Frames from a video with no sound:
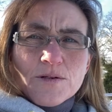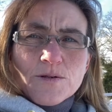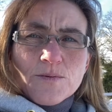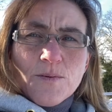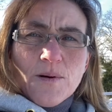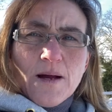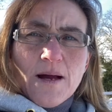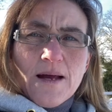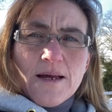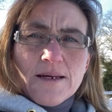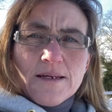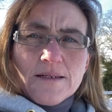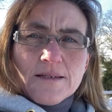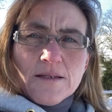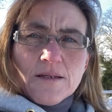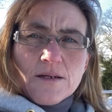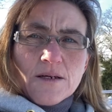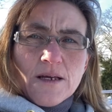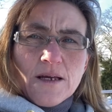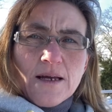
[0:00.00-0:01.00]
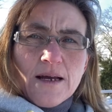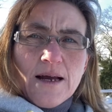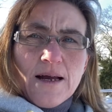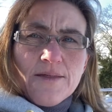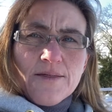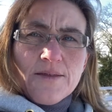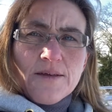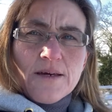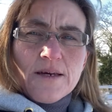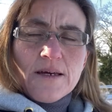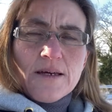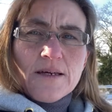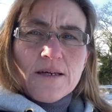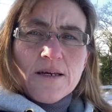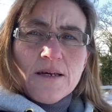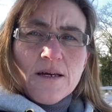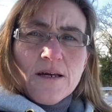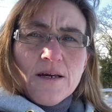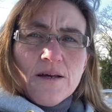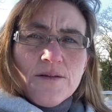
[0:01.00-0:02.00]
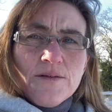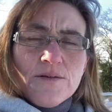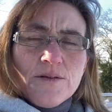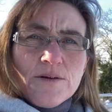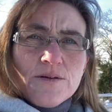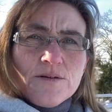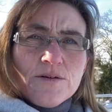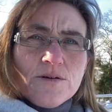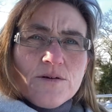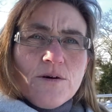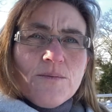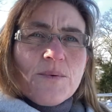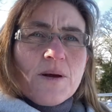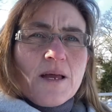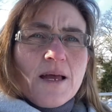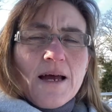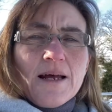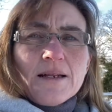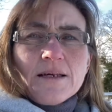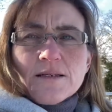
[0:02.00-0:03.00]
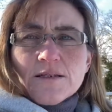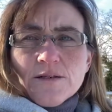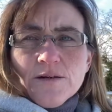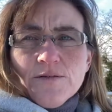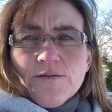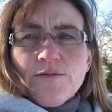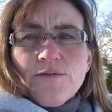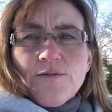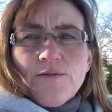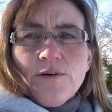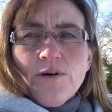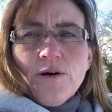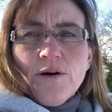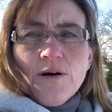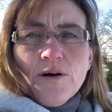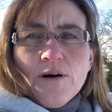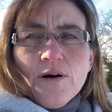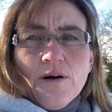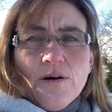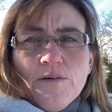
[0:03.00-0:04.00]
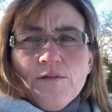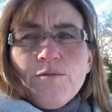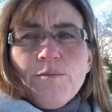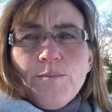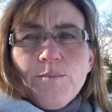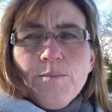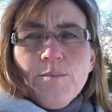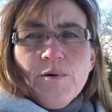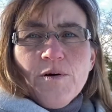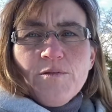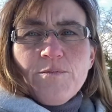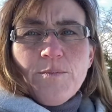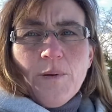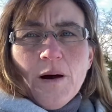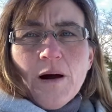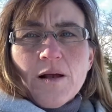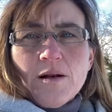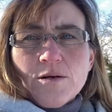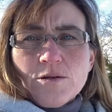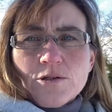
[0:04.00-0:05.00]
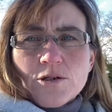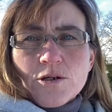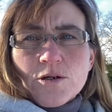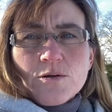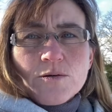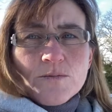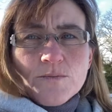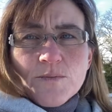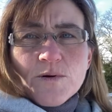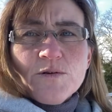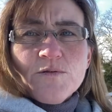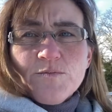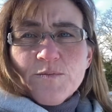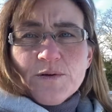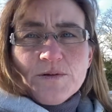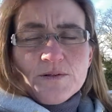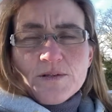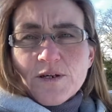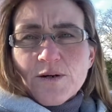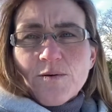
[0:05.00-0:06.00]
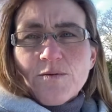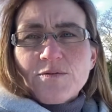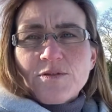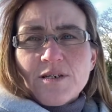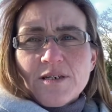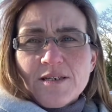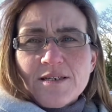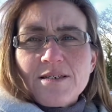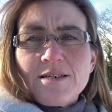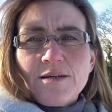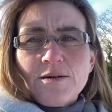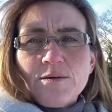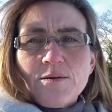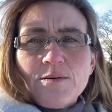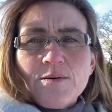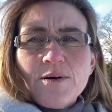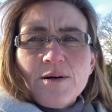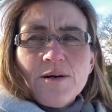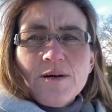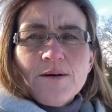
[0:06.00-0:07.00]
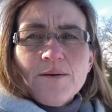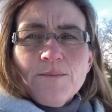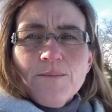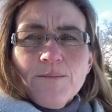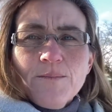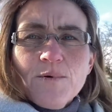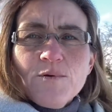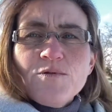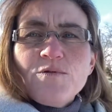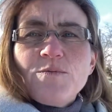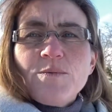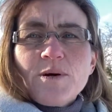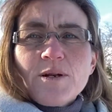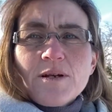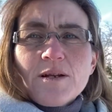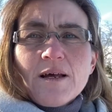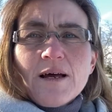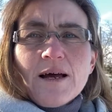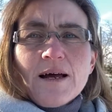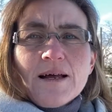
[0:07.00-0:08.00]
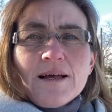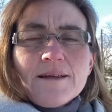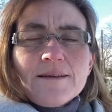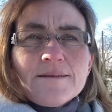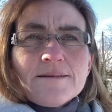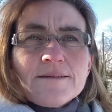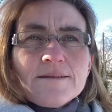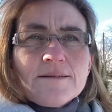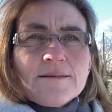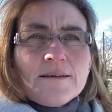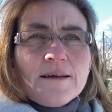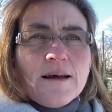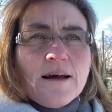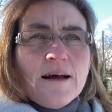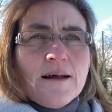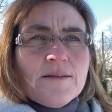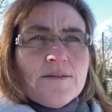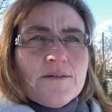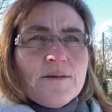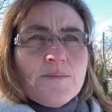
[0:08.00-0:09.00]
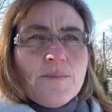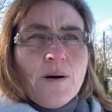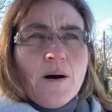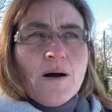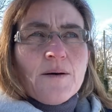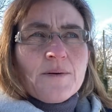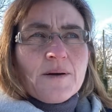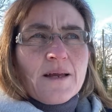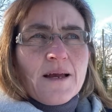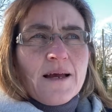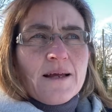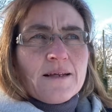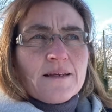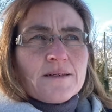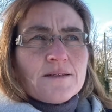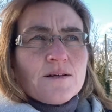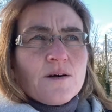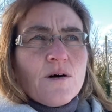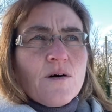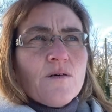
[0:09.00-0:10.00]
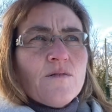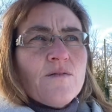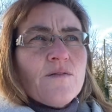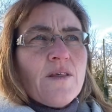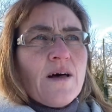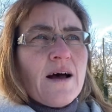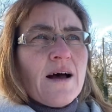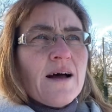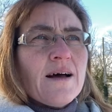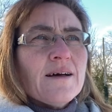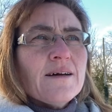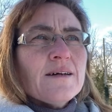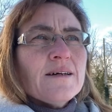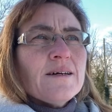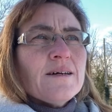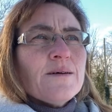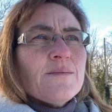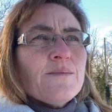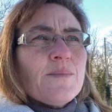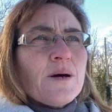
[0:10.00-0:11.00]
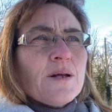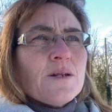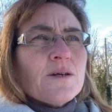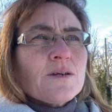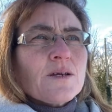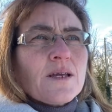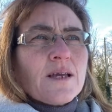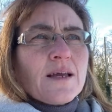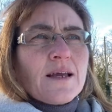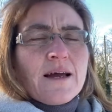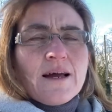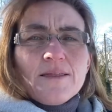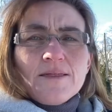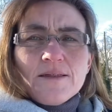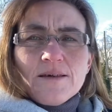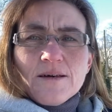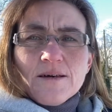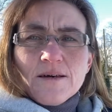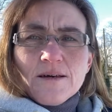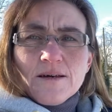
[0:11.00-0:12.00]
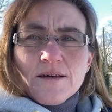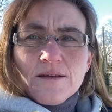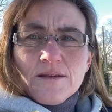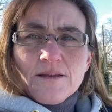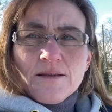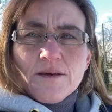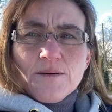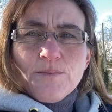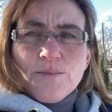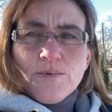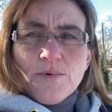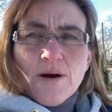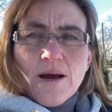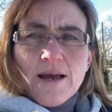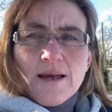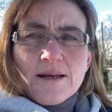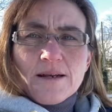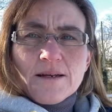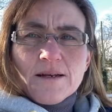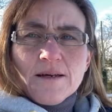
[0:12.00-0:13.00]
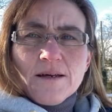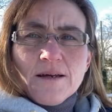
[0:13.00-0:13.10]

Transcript: where he's looking at the neuromechanics of biological movement. So obviously it's still movement and the biomechanics of that, but looking at the brain